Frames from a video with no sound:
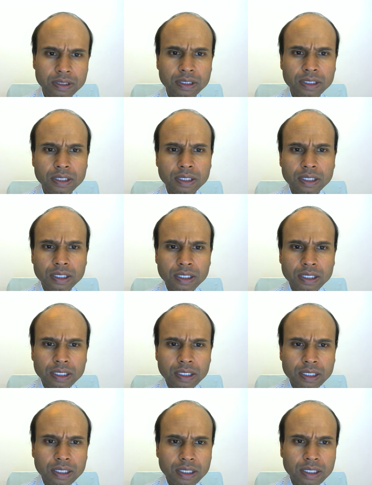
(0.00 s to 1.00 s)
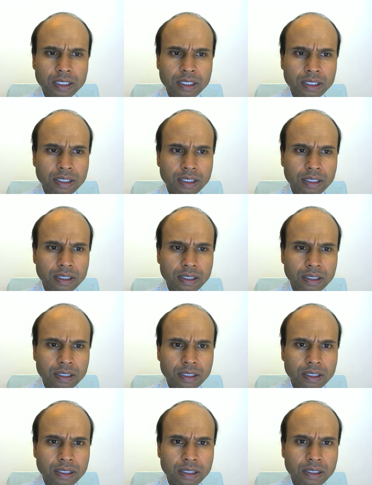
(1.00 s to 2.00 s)

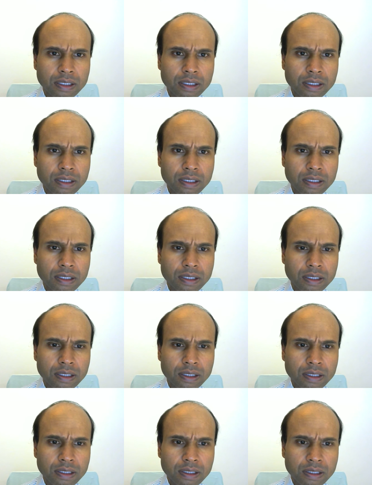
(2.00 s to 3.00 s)
Nothing is said.